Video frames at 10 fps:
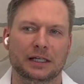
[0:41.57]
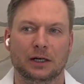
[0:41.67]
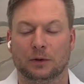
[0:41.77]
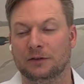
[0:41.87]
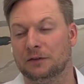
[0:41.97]

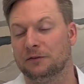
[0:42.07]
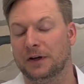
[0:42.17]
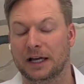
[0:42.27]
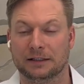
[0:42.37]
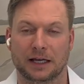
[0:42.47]
or even
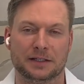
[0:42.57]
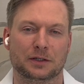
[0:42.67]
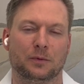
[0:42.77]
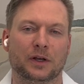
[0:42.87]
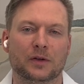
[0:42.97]
fine lines and
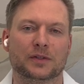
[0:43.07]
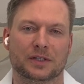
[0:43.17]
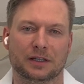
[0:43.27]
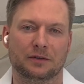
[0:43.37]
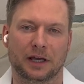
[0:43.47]
wrinkles
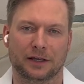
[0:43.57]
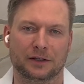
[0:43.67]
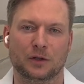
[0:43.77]
that